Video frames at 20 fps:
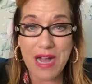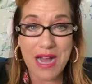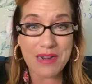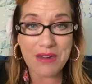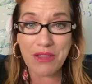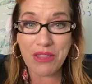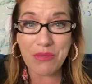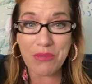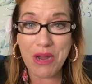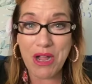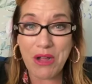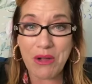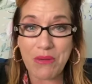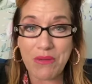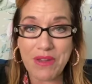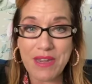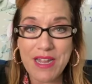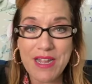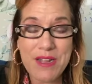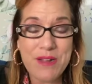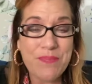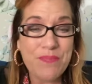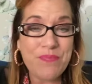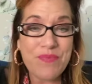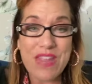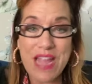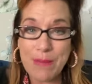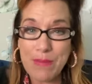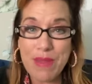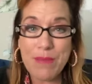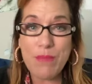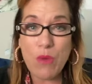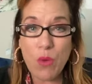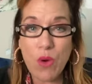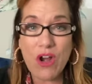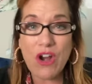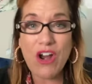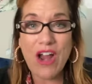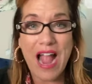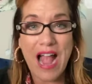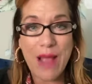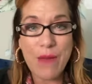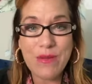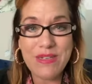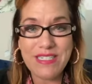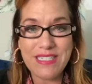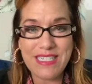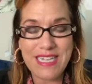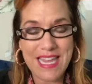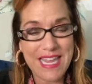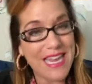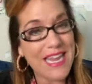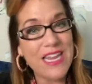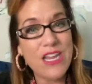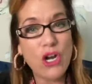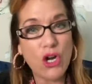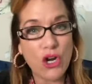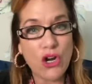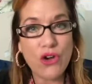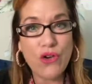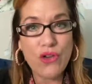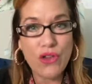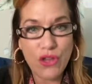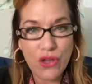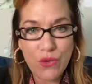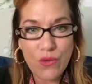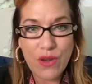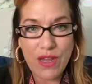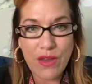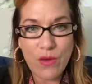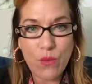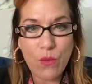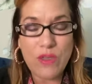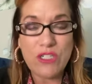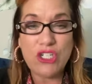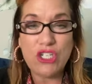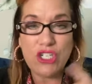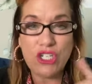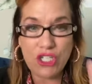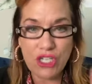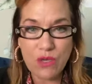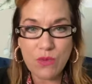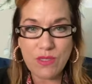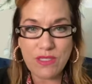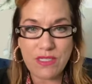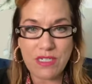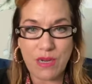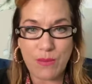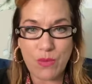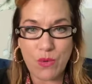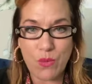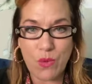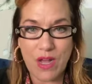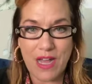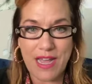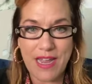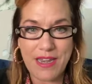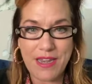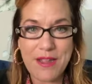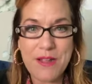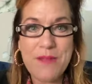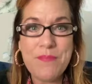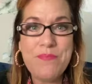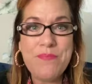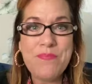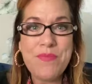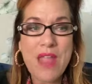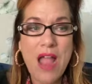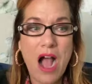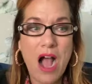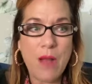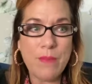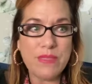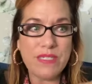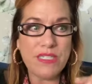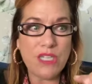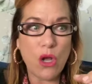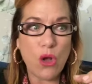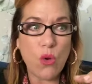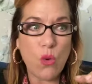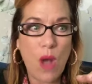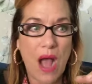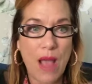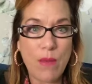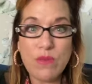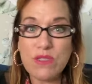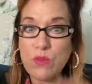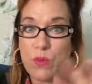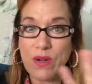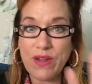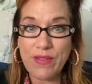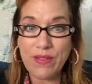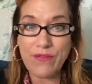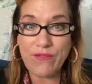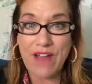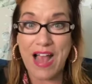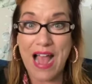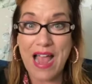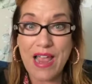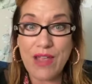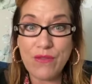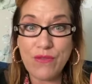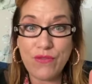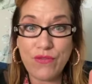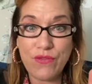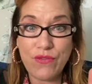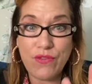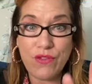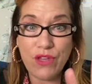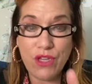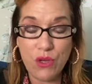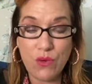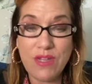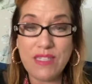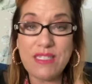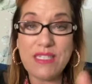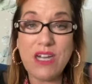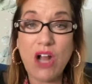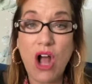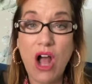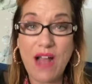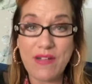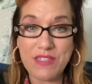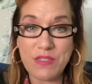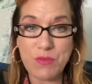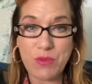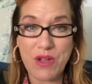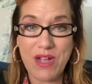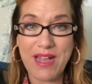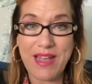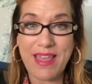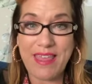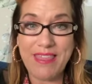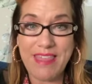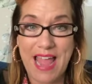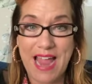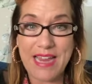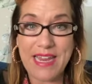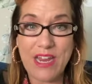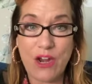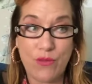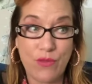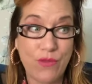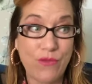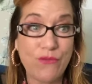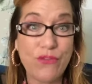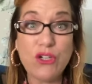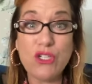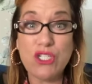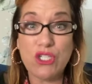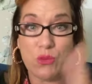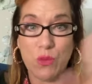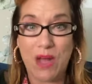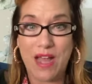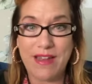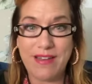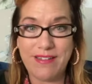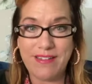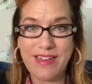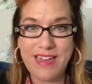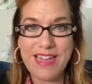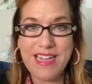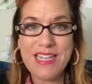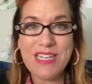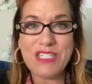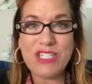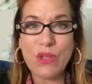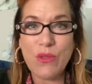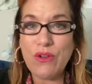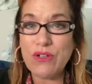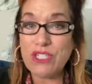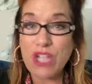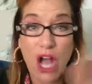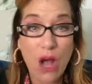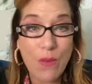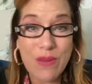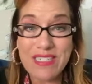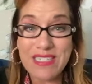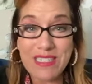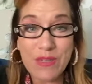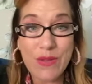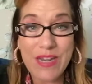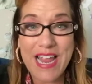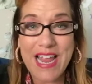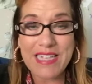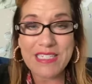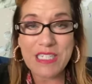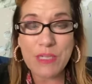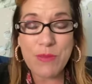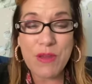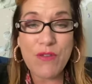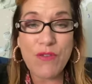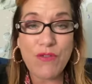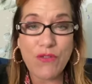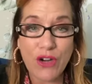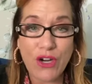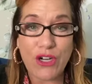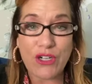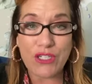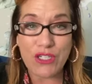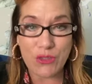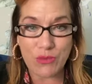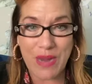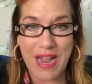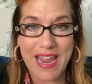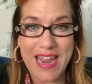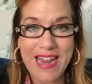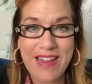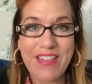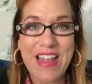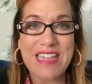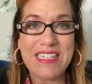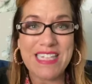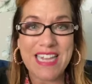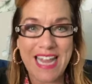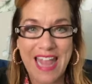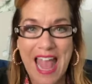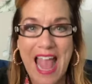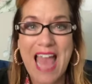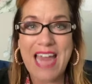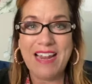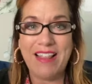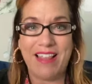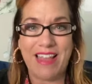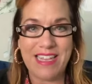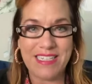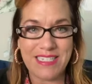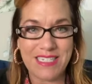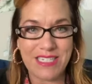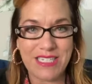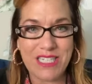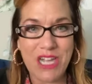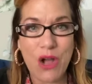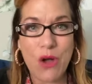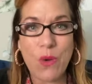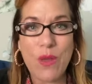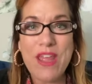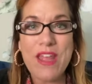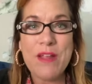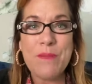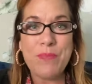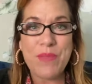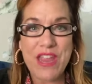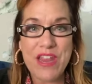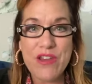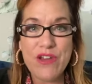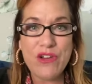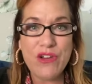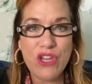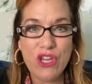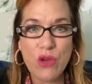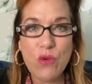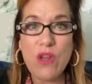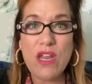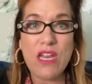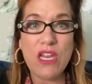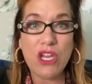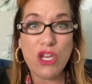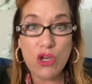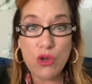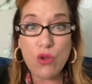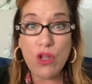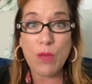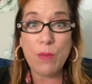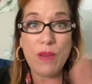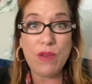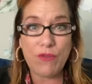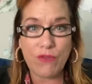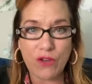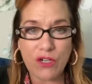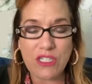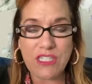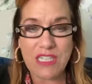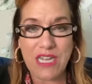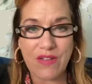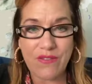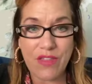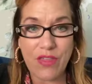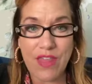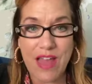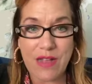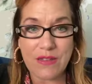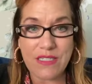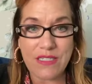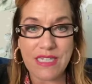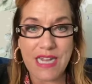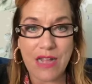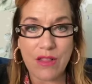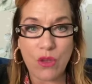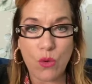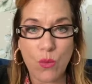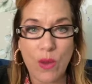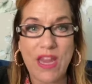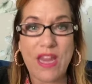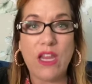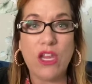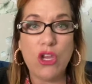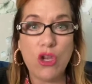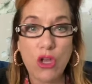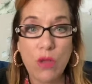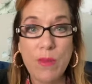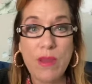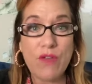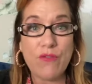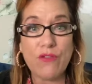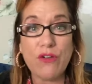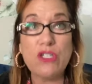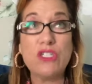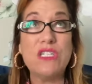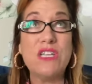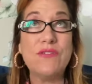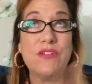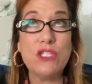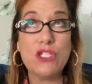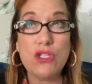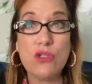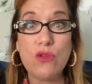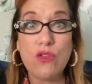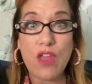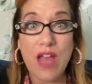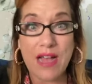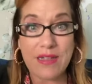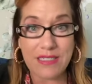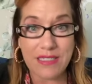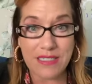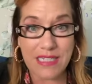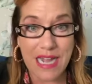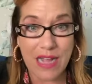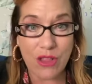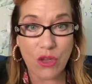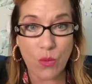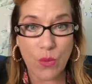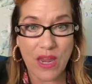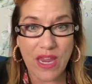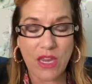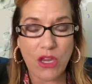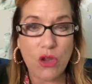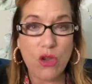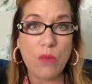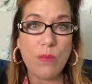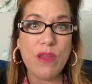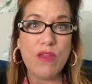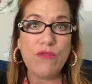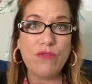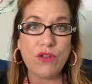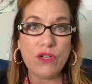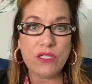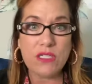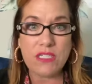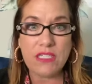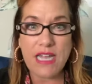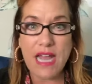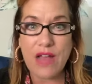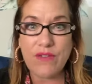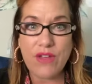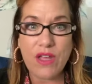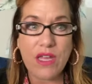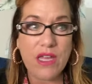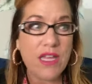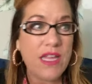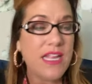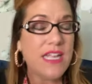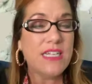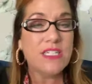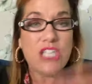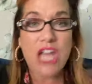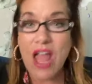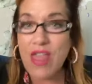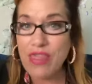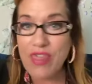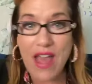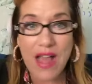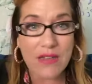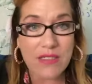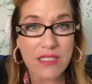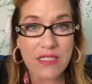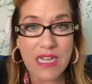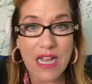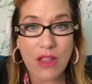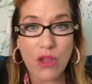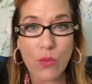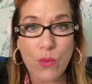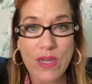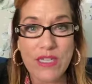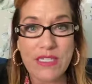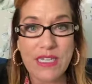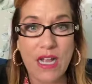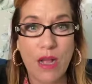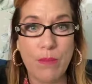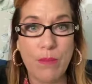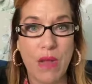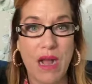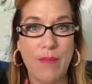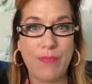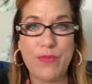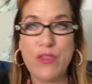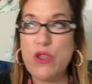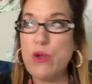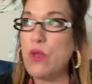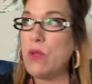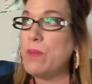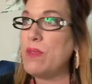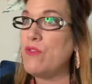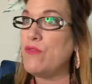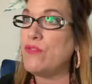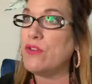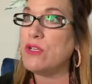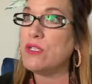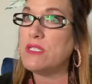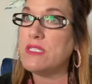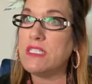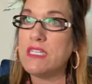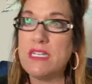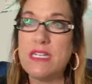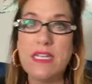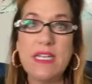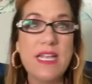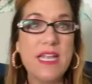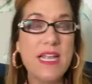on a throne. Debbie Moore, I was in her unit when she was number one. So I was one of the five units at Offsprung that year, the first one. So there's always someone has to be first, right? That's a catalyst. So in your unit, you could be first to have a $1,000 week. You could be first to have a $2,000 week. You could be first to have a $10,000 retail month. You could be first to,